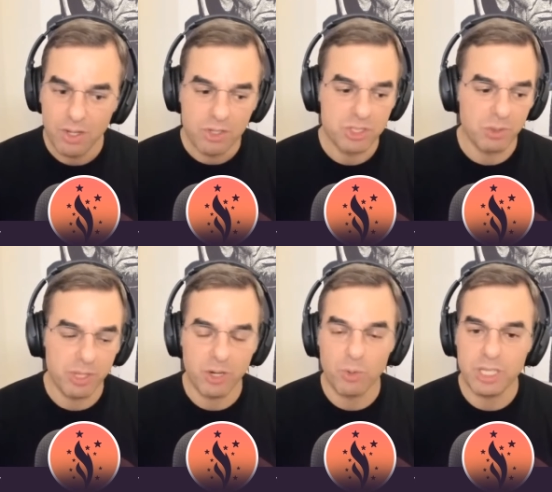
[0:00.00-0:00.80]
so
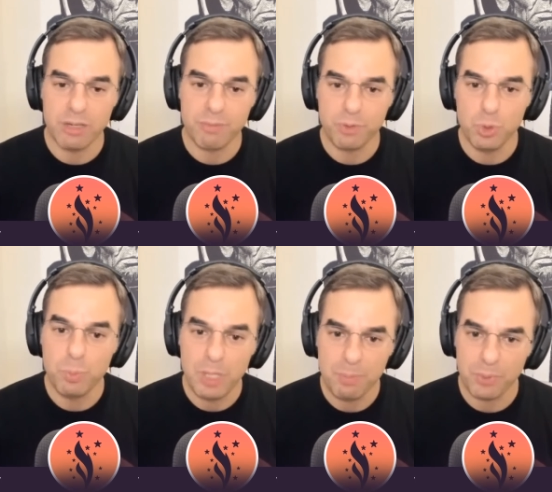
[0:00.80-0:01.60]
that only a few
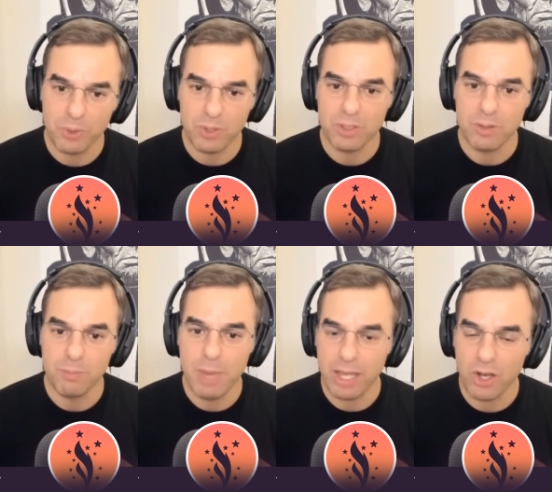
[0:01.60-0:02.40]
people
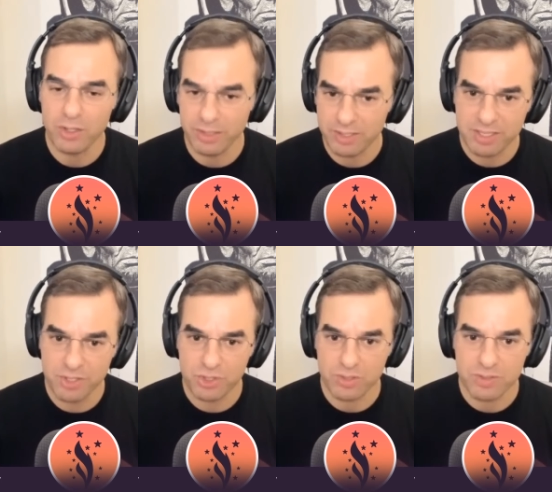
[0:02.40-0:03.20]
make all the
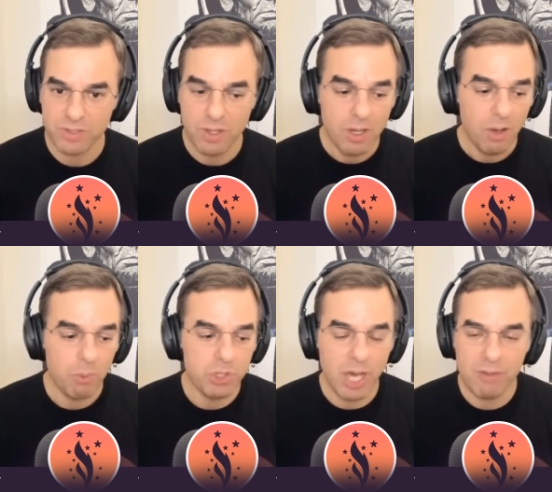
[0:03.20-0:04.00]
decisions.
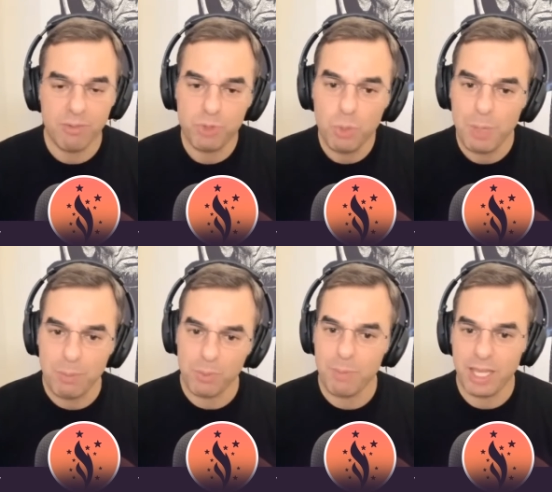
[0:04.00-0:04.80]
When you have a few
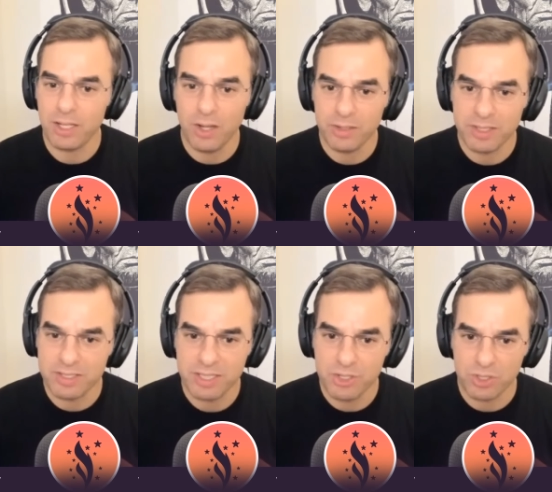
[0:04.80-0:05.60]
people making all the
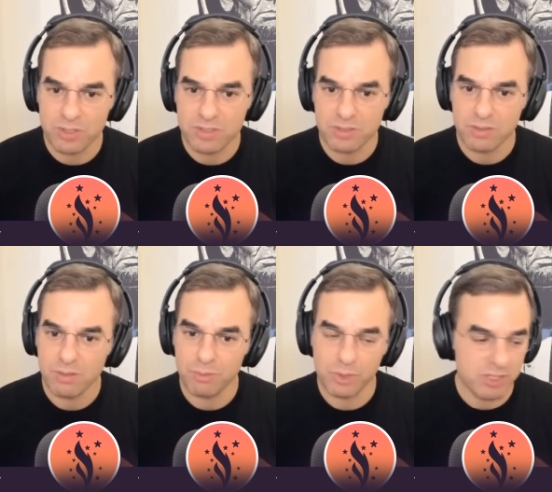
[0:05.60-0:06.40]
decisions,
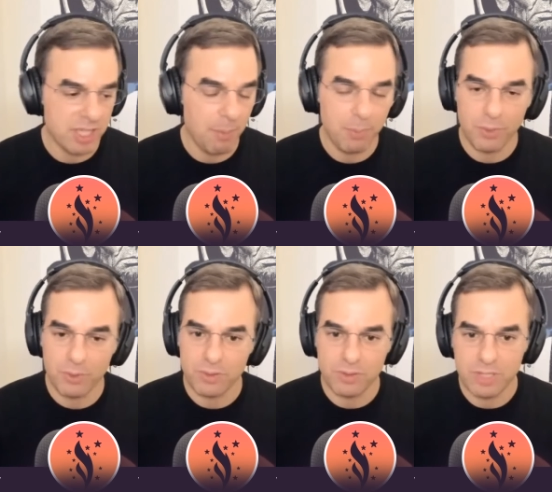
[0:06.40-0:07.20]
for
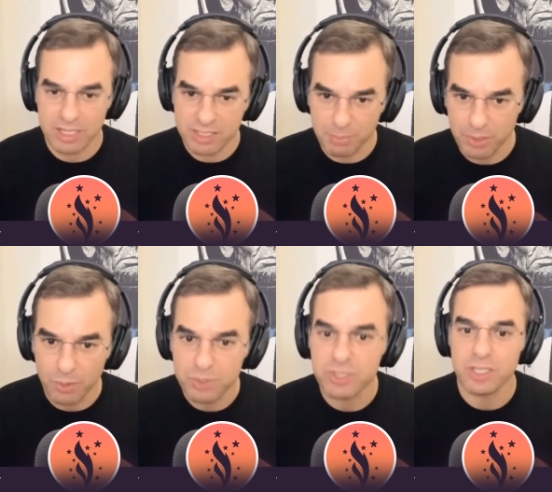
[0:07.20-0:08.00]
example, Nancy
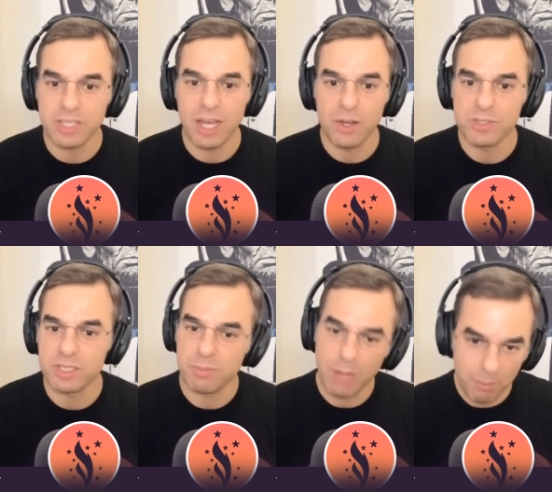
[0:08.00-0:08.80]
Pelosi in the House
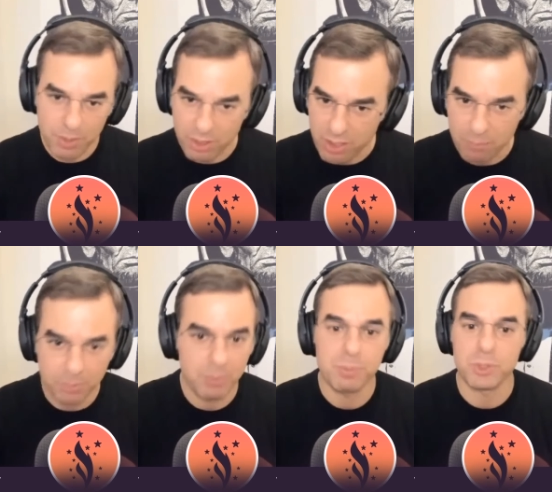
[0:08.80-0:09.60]
and maybe a couple
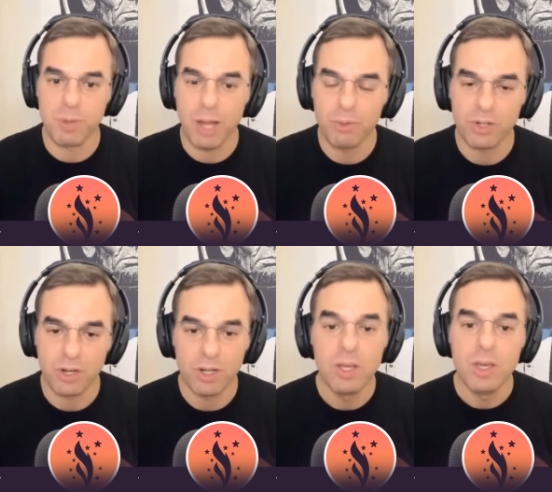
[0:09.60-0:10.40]
people around
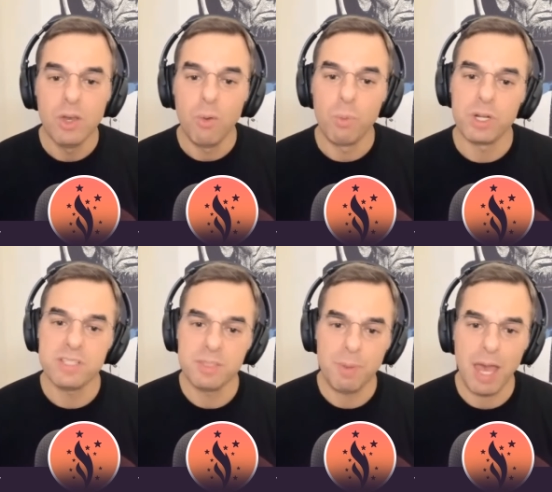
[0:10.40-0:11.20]
her, what
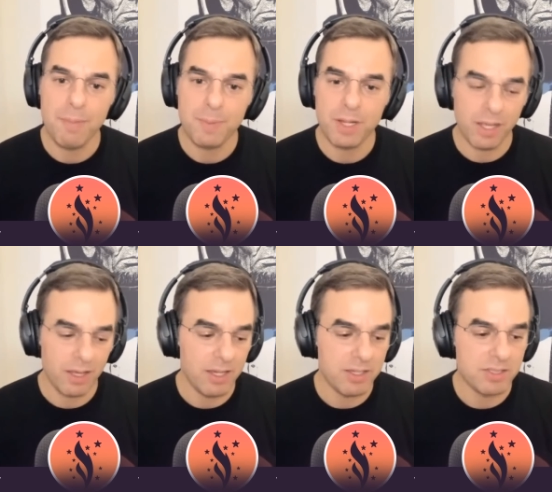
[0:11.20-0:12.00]
ends up happening
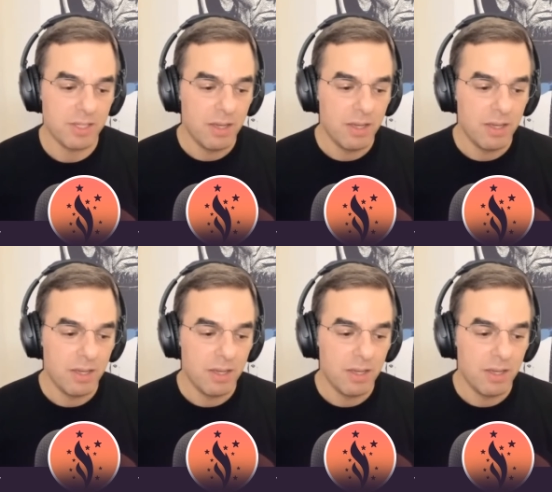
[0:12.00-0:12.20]
is